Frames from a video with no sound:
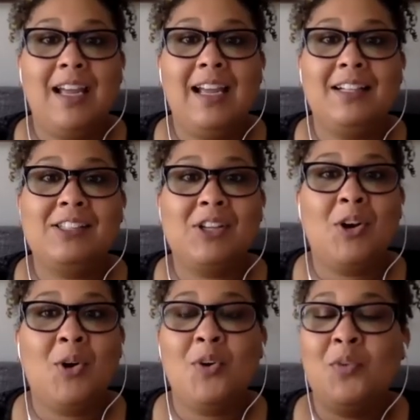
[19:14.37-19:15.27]
And
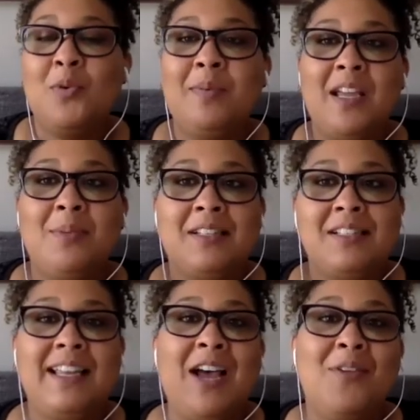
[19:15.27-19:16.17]
so you will be able to
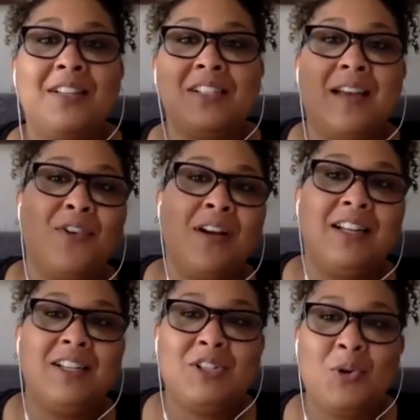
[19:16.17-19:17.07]
see how this never
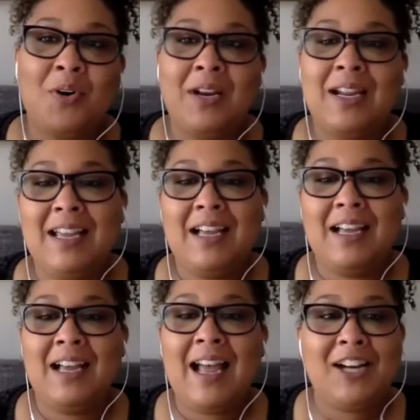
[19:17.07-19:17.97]
ending story
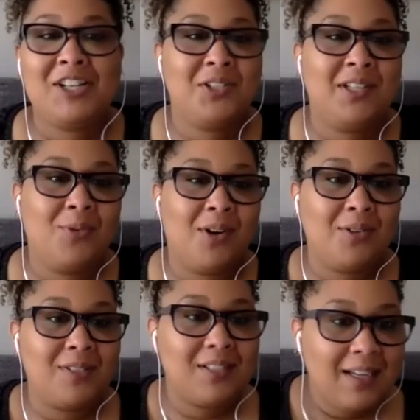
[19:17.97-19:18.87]
uh, actually
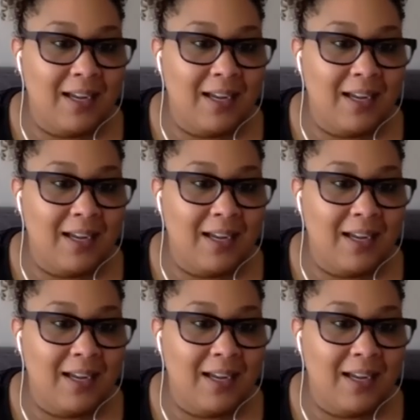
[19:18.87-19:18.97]
grows.